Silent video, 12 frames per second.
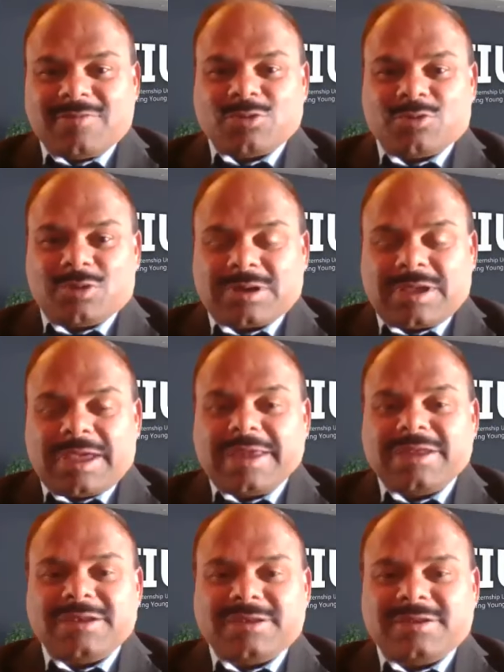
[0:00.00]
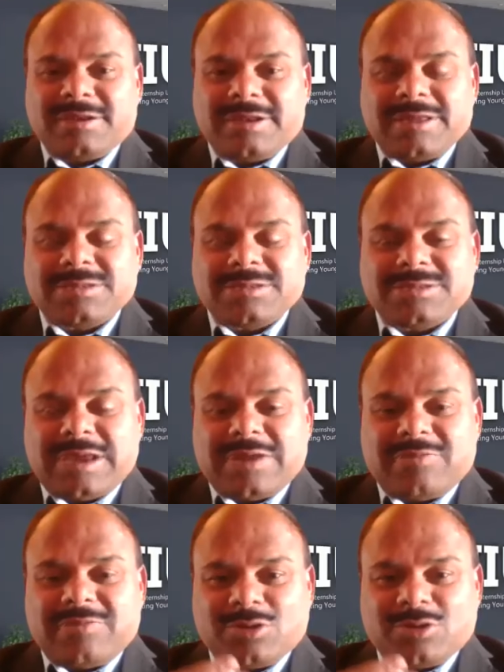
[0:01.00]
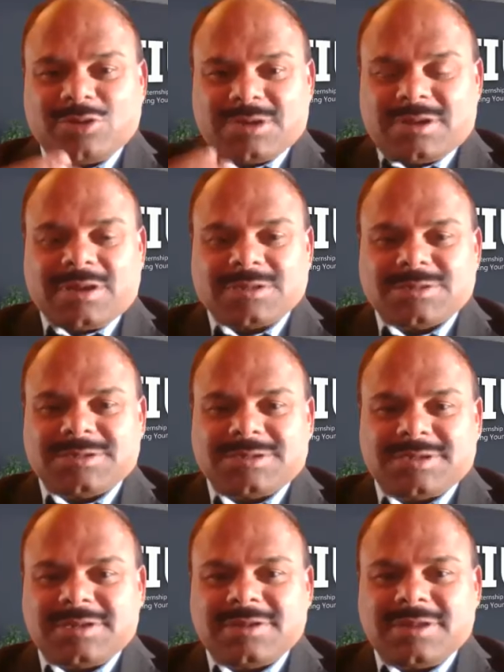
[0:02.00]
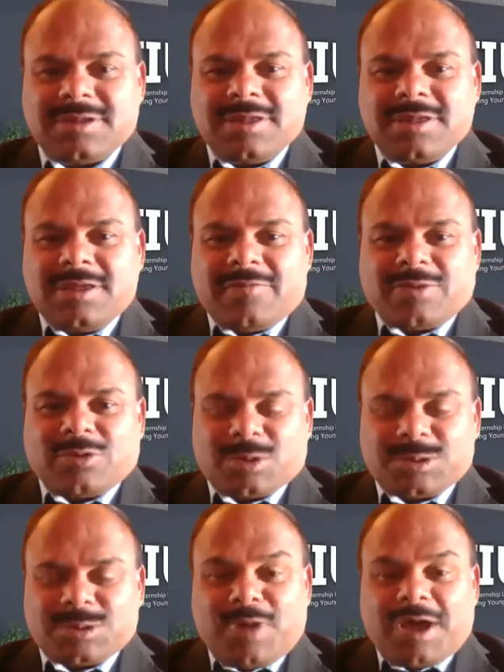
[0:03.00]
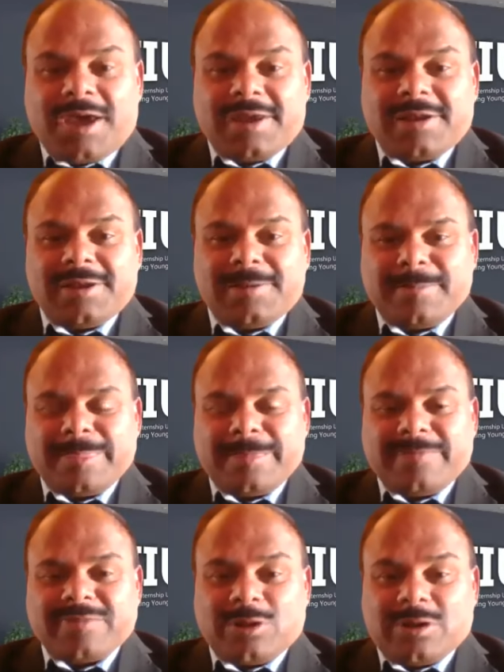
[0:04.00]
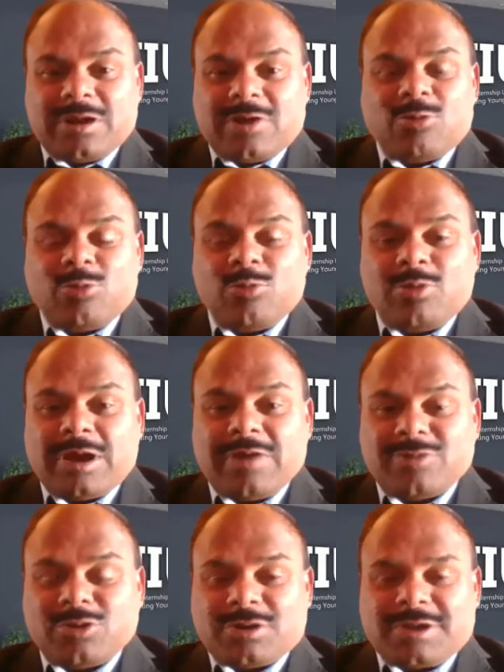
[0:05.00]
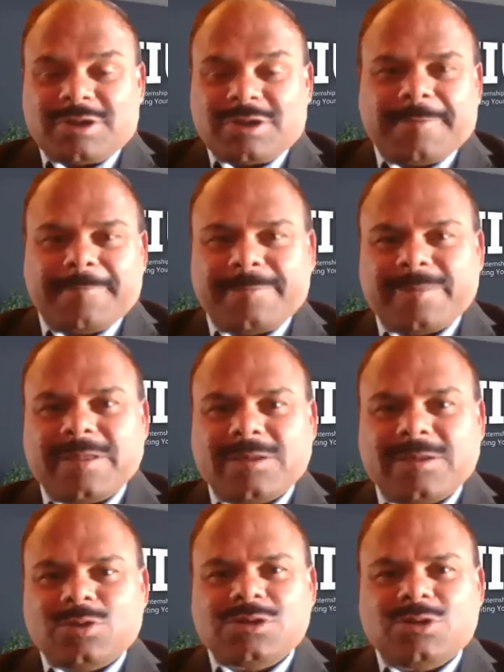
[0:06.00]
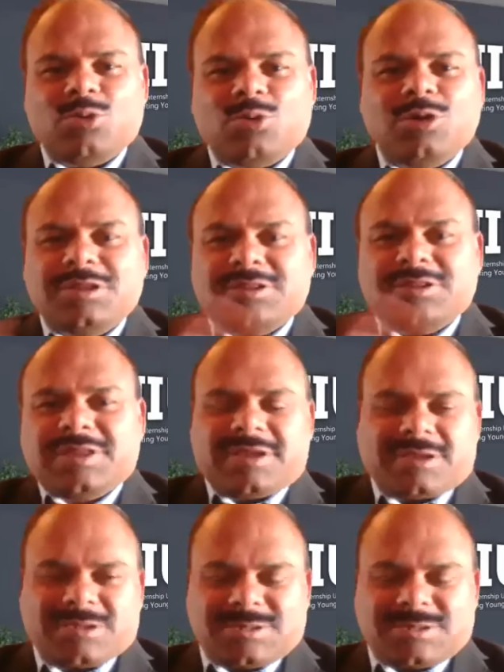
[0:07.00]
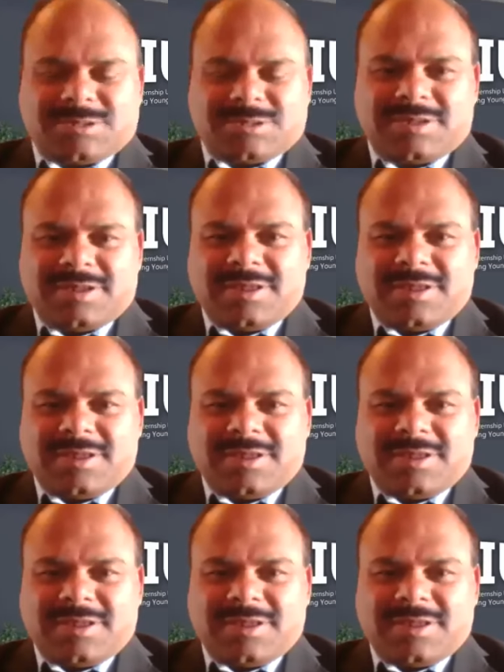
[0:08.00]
with your kindness and with your generosity with your smile, with your love, and with your care. Those are the only things